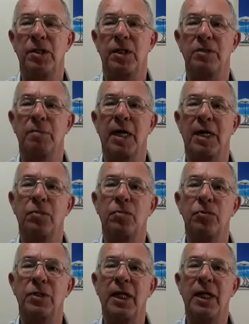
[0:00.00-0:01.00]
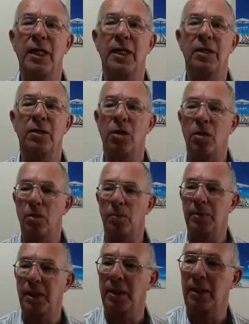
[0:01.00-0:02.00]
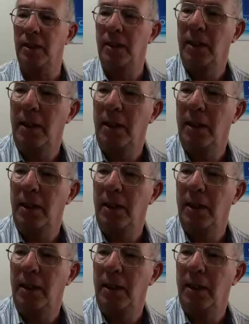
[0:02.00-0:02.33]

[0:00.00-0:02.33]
That's a man called Ian Hopkin.